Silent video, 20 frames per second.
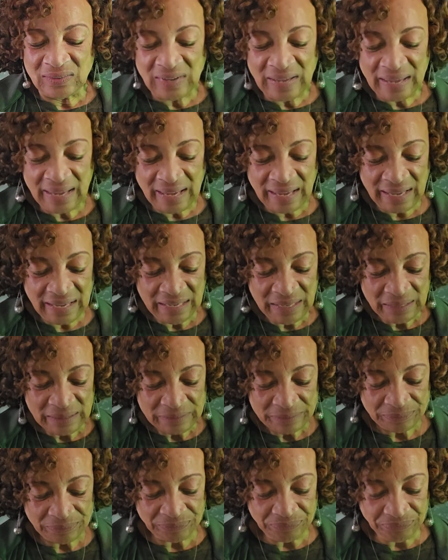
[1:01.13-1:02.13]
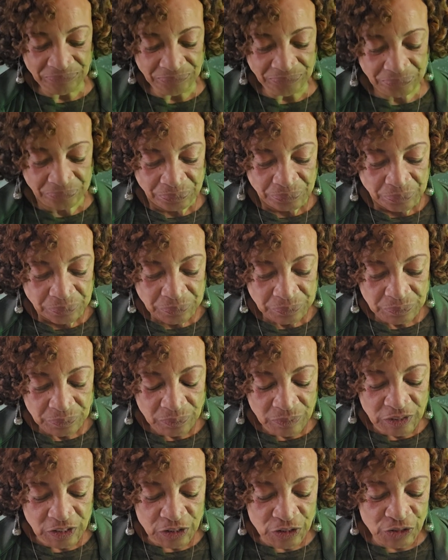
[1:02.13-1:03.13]
okay?
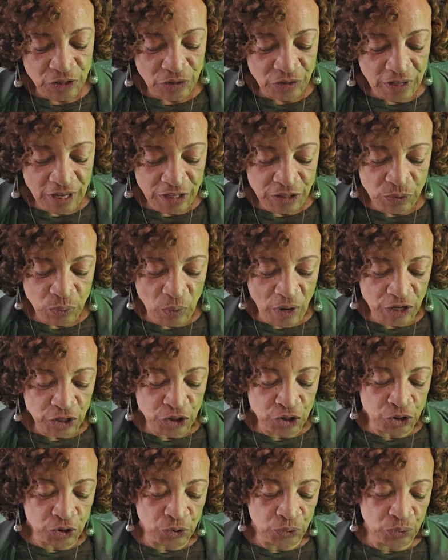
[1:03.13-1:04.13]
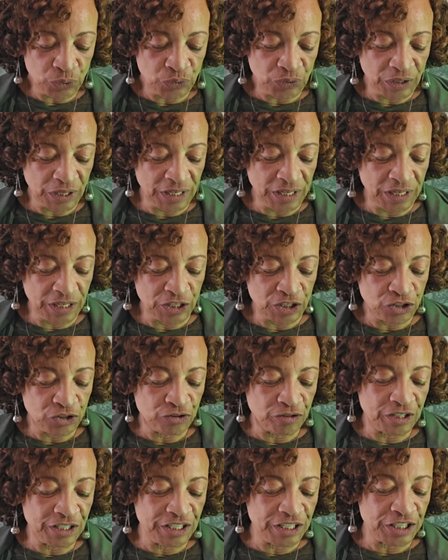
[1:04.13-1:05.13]
So that's why June is
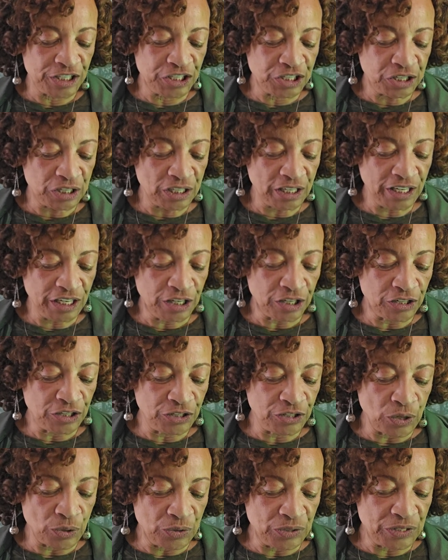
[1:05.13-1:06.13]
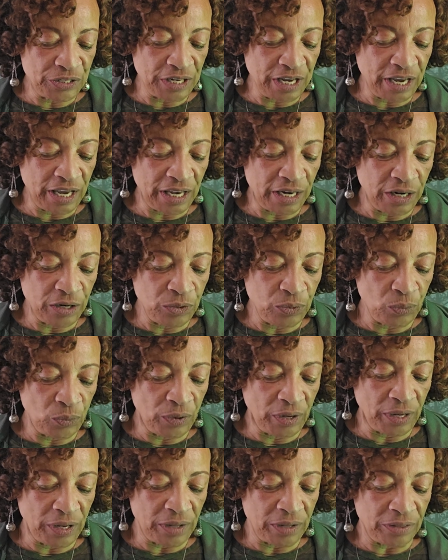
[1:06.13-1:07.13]
traditionally associated
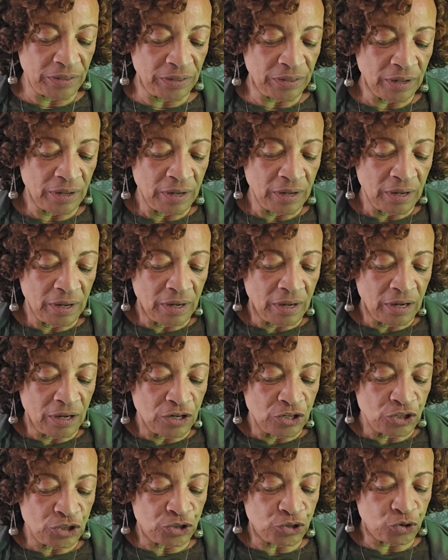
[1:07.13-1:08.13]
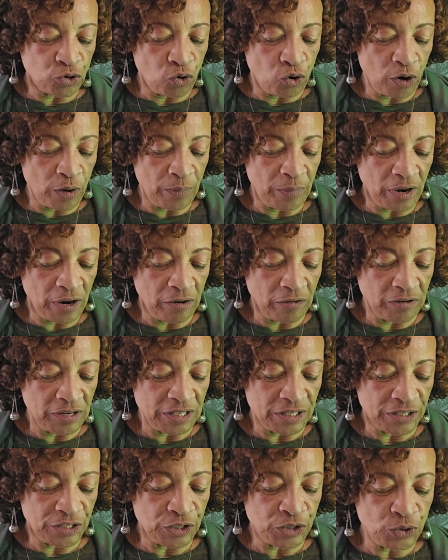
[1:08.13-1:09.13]
with
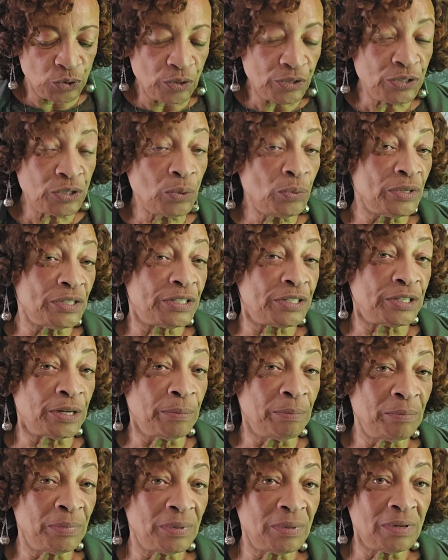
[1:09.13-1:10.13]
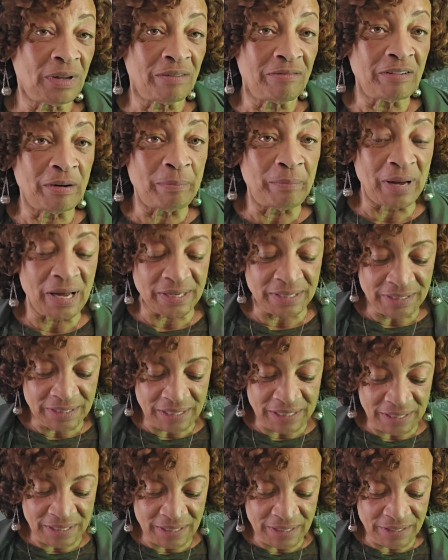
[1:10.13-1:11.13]
strawberries. It's also a symbol of
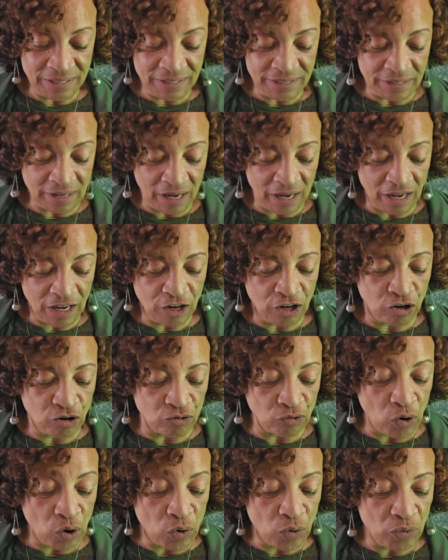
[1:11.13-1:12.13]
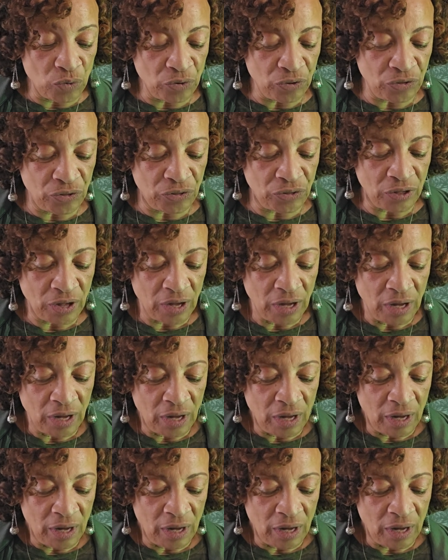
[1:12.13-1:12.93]
abundance, growth,